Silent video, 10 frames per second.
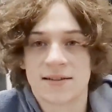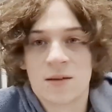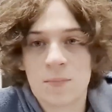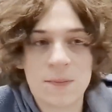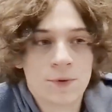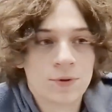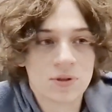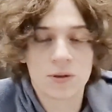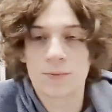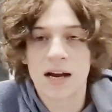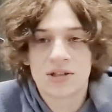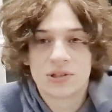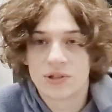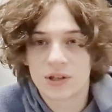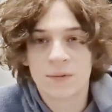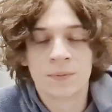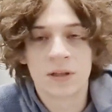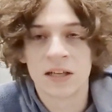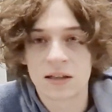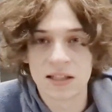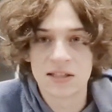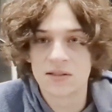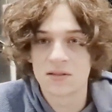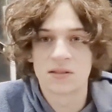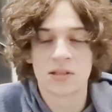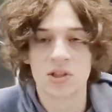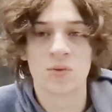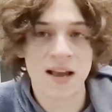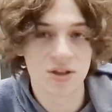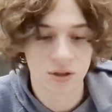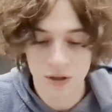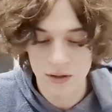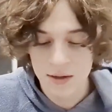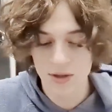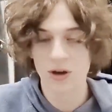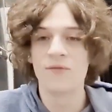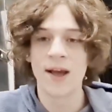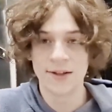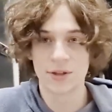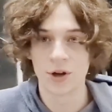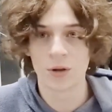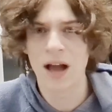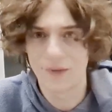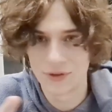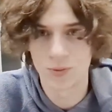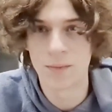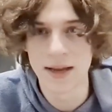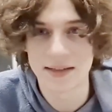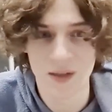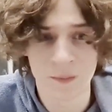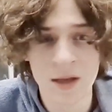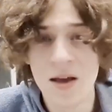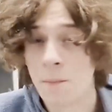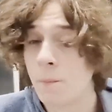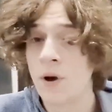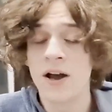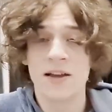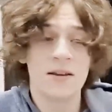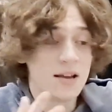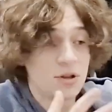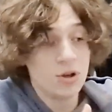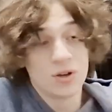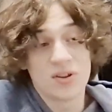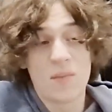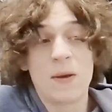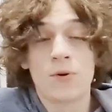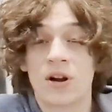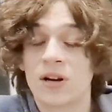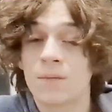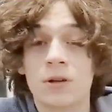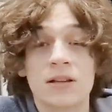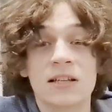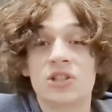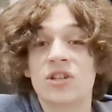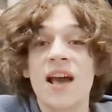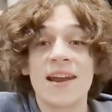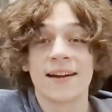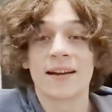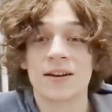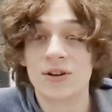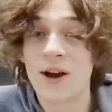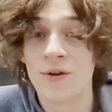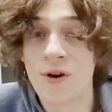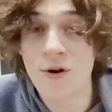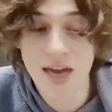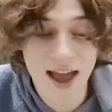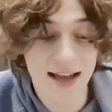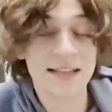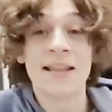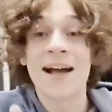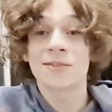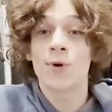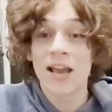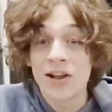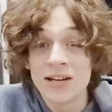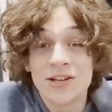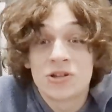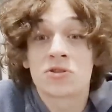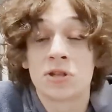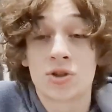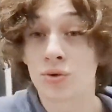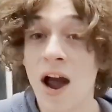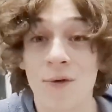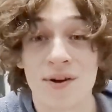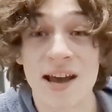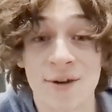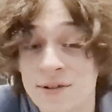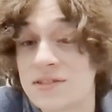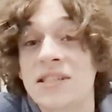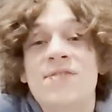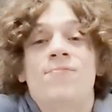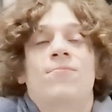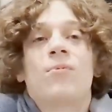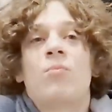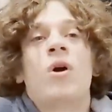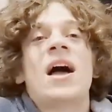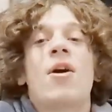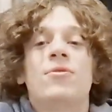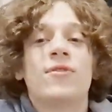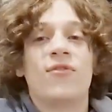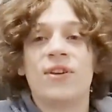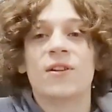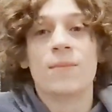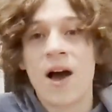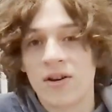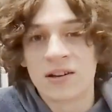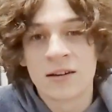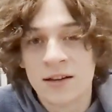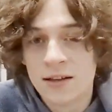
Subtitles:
Some people's depressions are completely situational. Their events in their life is what makes them. But you also have people that are completely genetic, and you don't know that. And that's why you need to try one out, see how you feel about it.